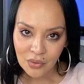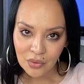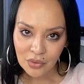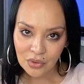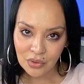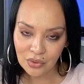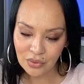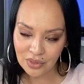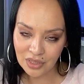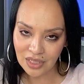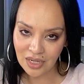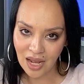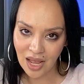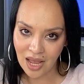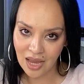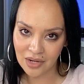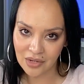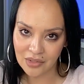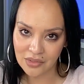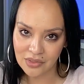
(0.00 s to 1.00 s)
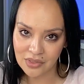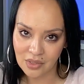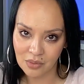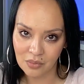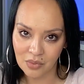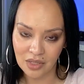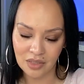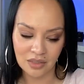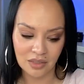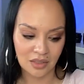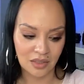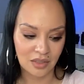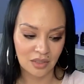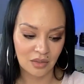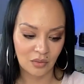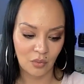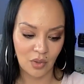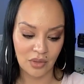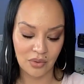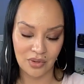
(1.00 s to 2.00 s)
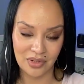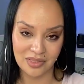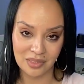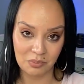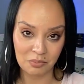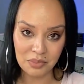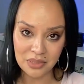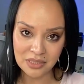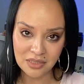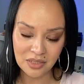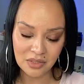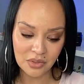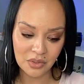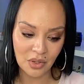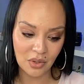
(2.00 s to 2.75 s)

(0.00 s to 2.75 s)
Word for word: You need to hire someone, whether it's a business